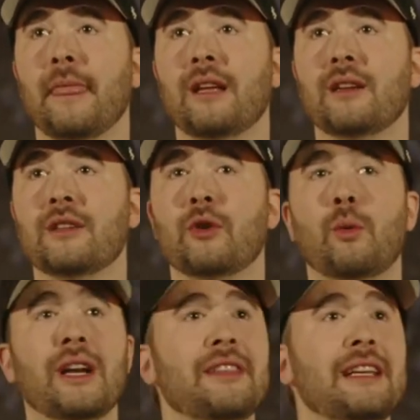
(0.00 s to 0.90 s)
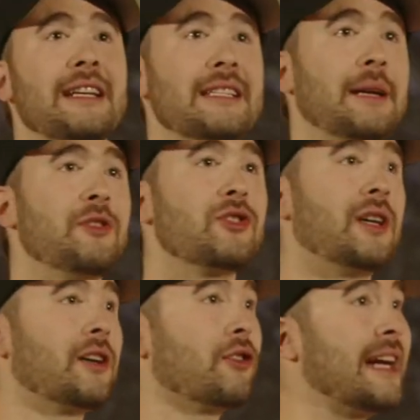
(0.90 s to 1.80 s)
So what if the next time you saw a
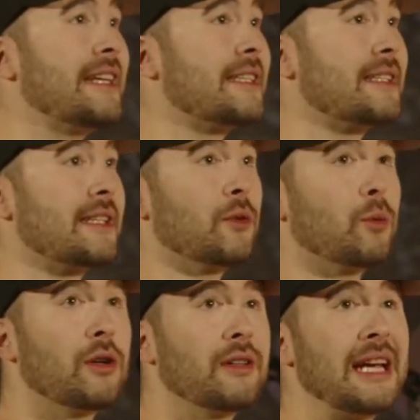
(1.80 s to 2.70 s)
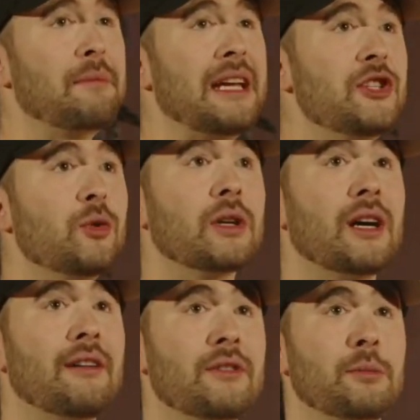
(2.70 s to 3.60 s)
crisis in the world that made you
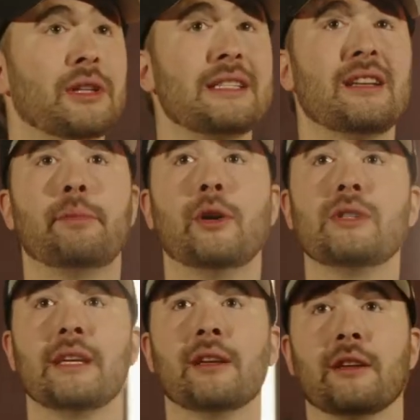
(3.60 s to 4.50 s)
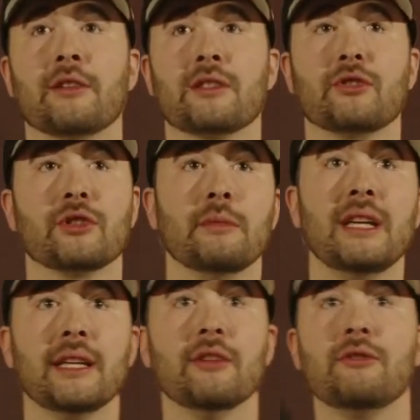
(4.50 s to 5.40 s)
uncomfortable, instead of posting it on your social
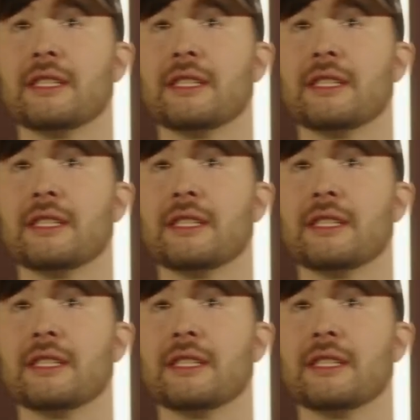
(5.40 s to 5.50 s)
media, you just